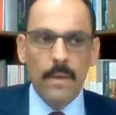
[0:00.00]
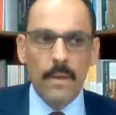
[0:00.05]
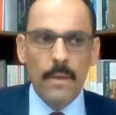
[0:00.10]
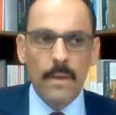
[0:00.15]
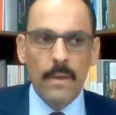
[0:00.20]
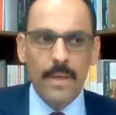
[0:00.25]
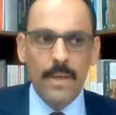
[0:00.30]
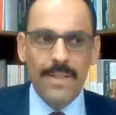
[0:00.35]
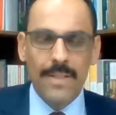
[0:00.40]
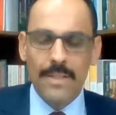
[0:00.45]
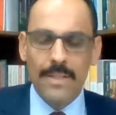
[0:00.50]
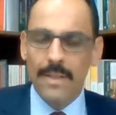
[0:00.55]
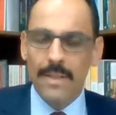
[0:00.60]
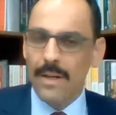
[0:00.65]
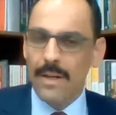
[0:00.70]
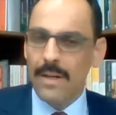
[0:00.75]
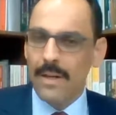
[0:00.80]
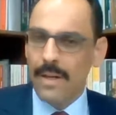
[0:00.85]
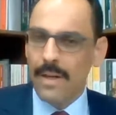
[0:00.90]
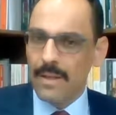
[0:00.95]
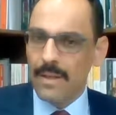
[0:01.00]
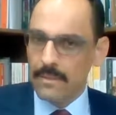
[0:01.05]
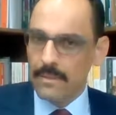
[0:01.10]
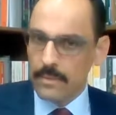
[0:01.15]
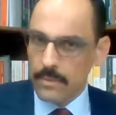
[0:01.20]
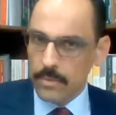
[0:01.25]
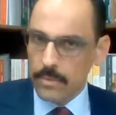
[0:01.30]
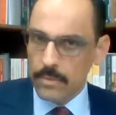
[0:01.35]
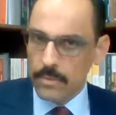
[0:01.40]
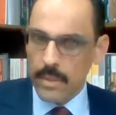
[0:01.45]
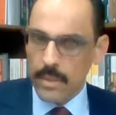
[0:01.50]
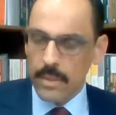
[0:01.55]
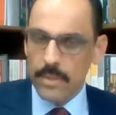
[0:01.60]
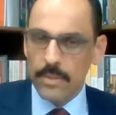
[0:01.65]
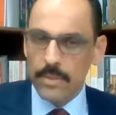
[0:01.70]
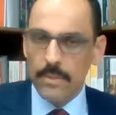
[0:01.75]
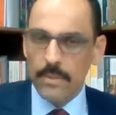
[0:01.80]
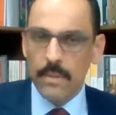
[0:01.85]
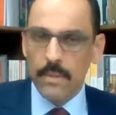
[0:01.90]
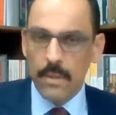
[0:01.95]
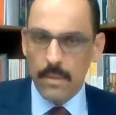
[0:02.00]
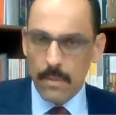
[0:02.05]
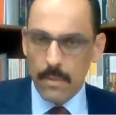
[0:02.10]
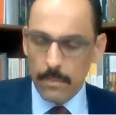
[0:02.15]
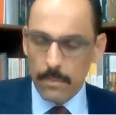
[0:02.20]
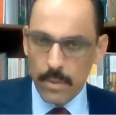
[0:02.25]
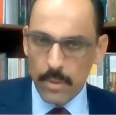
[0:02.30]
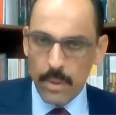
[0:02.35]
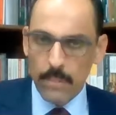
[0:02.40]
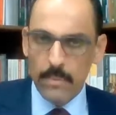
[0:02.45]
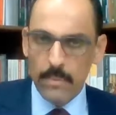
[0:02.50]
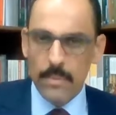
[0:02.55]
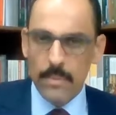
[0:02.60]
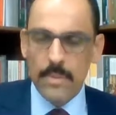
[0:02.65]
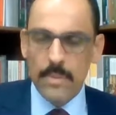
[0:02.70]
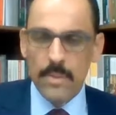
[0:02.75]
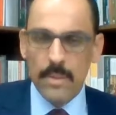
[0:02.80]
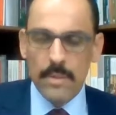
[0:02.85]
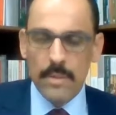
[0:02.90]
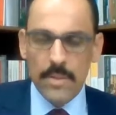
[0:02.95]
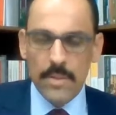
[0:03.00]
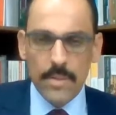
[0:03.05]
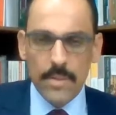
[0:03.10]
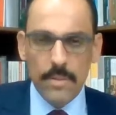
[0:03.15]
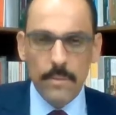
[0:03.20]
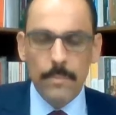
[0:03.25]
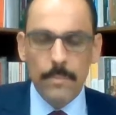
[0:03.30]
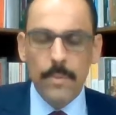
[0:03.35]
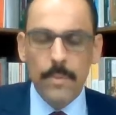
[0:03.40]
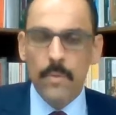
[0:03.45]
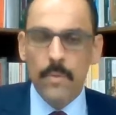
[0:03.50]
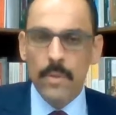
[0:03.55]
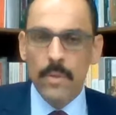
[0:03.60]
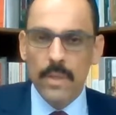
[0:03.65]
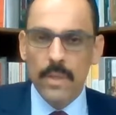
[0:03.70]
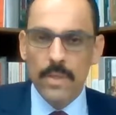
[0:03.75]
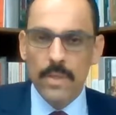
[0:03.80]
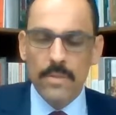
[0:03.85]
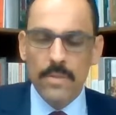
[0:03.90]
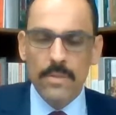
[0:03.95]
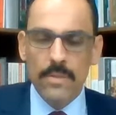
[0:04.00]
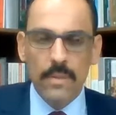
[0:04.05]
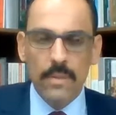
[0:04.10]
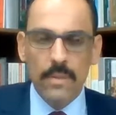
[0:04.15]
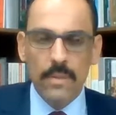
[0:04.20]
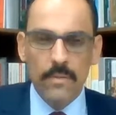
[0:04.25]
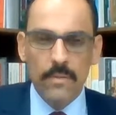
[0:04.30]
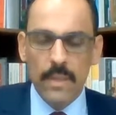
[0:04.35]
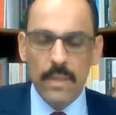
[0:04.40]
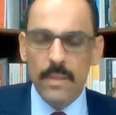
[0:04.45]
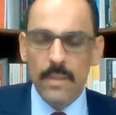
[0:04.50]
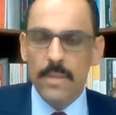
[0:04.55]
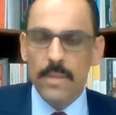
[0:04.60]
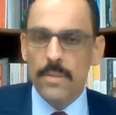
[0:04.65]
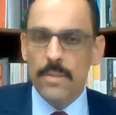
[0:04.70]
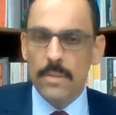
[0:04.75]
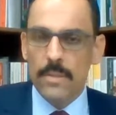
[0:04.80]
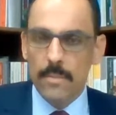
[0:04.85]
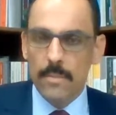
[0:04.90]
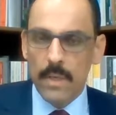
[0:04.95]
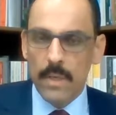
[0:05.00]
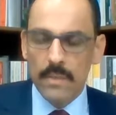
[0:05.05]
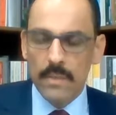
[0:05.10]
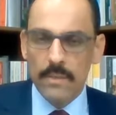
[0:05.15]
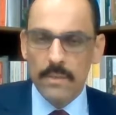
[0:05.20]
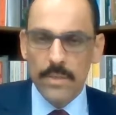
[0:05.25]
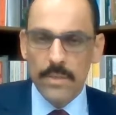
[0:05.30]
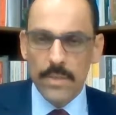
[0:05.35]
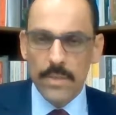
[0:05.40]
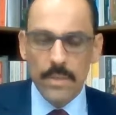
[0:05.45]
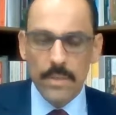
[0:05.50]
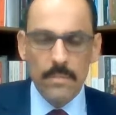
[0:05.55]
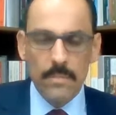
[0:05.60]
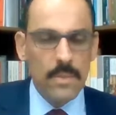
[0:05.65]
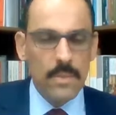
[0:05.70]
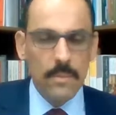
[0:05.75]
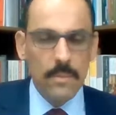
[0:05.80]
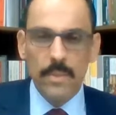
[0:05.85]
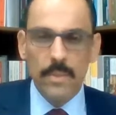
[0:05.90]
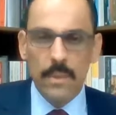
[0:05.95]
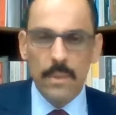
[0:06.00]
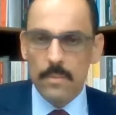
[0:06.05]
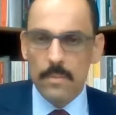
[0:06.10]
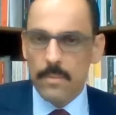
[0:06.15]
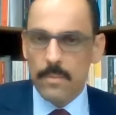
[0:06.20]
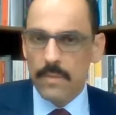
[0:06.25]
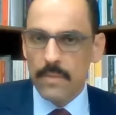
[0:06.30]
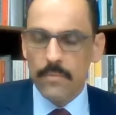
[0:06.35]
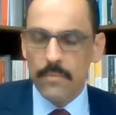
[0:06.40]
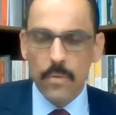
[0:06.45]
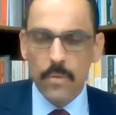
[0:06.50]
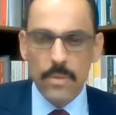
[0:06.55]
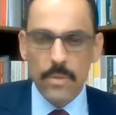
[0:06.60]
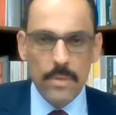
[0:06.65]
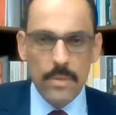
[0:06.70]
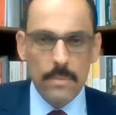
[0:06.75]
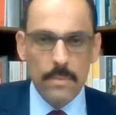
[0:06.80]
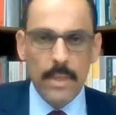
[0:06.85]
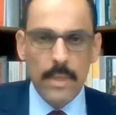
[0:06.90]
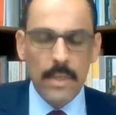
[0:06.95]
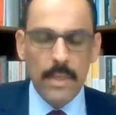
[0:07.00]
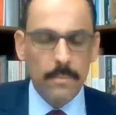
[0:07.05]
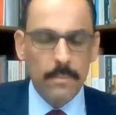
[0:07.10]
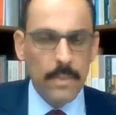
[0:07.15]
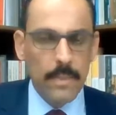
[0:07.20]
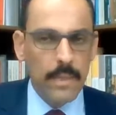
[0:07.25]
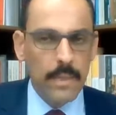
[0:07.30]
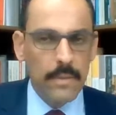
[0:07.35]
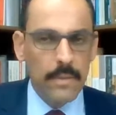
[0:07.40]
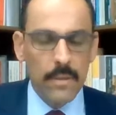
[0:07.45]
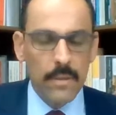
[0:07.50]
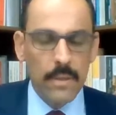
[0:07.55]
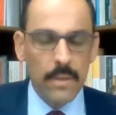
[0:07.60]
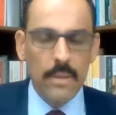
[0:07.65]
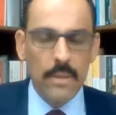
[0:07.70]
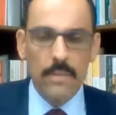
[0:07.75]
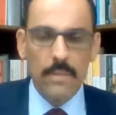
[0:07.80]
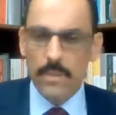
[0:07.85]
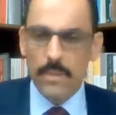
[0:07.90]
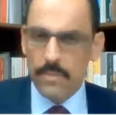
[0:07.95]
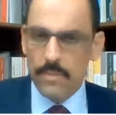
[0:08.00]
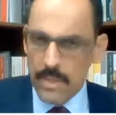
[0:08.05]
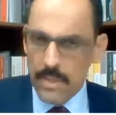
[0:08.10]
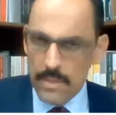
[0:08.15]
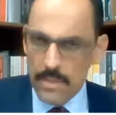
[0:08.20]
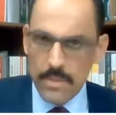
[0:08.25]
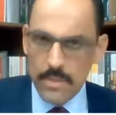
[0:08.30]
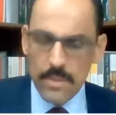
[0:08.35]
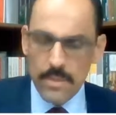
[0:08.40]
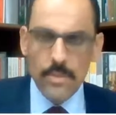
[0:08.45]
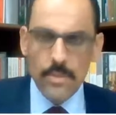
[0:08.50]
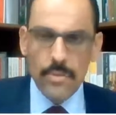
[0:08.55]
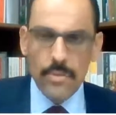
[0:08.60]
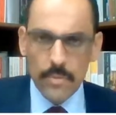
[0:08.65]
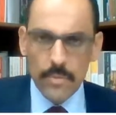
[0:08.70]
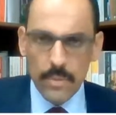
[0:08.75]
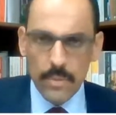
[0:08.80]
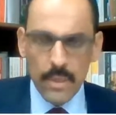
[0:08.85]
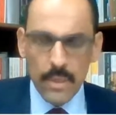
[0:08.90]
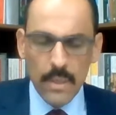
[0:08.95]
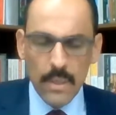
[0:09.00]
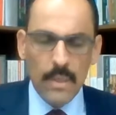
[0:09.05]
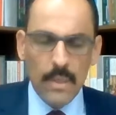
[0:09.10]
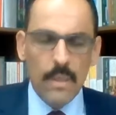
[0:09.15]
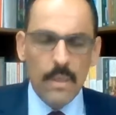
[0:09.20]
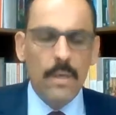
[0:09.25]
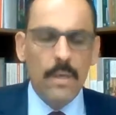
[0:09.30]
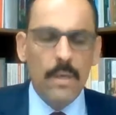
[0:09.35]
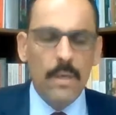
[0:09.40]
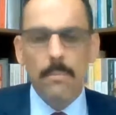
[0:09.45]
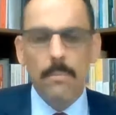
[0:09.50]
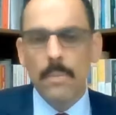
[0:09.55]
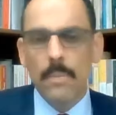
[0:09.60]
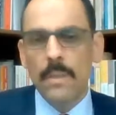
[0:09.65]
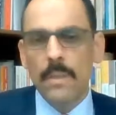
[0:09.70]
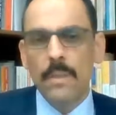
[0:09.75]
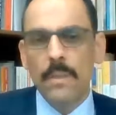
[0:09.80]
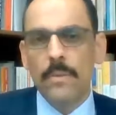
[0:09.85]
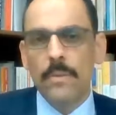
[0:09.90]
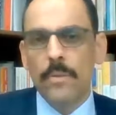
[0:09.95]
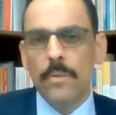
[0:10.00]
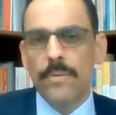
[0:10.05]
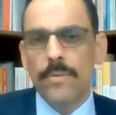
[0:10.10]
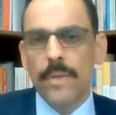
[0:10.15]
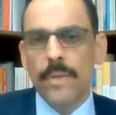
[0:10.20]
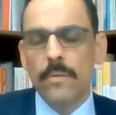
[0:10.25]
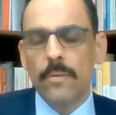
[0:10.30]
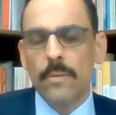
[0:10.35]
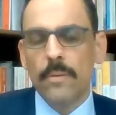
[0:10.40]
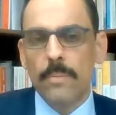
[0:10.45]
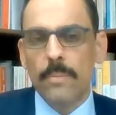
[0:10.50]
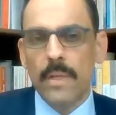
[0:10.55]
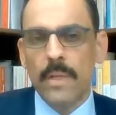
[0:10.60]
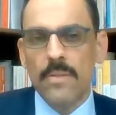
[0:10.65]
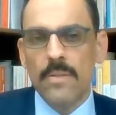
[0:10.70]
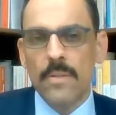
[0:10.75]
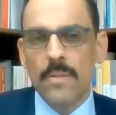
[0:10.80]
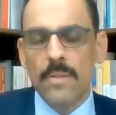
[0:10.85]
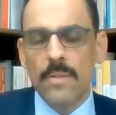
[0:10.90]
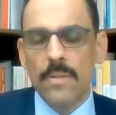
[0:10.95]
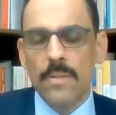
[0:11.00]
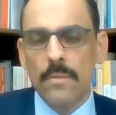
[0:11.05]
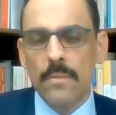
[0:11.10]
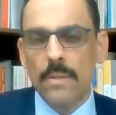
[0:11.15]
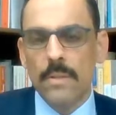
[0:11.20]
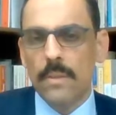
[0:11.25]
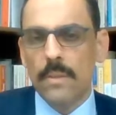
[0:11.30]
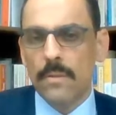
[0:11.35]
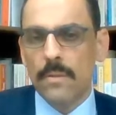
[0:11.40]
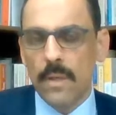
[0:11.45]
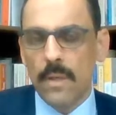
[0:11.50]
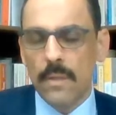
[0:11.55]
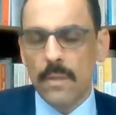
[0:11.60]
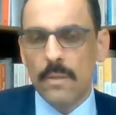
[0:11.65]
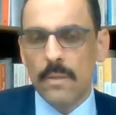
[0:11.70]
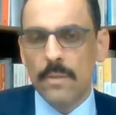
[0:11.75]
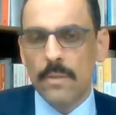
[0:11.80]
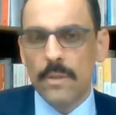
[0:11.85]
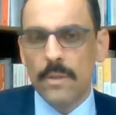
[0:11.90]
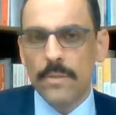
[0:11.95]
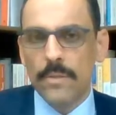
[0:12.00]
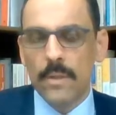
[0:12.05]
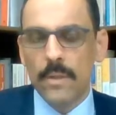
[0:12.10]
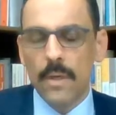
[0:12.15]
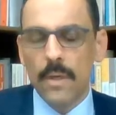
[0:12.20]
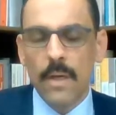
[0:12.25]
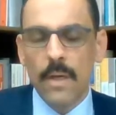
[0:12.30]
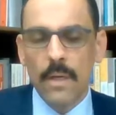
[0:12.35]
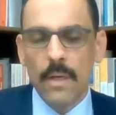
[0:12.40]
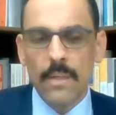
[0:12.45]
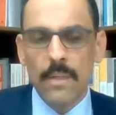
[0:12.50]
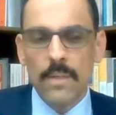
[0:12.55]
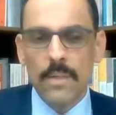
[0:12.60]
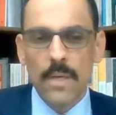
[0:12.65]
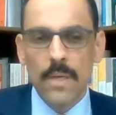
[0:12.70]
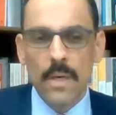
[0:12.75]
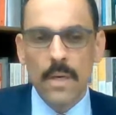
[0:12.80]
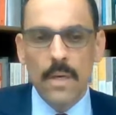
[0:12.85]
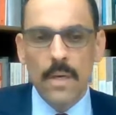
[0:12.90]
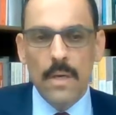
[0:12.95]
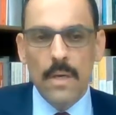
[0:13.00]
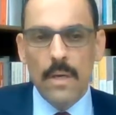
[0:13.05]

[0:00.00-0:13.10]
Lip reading: It's not an ideal situation. There are problems. There are still provocations and violations by the regime, sometimes by forces backed by Iran. And we raised this issue immediately on a regular basis with the Iranian and Russian colleagues.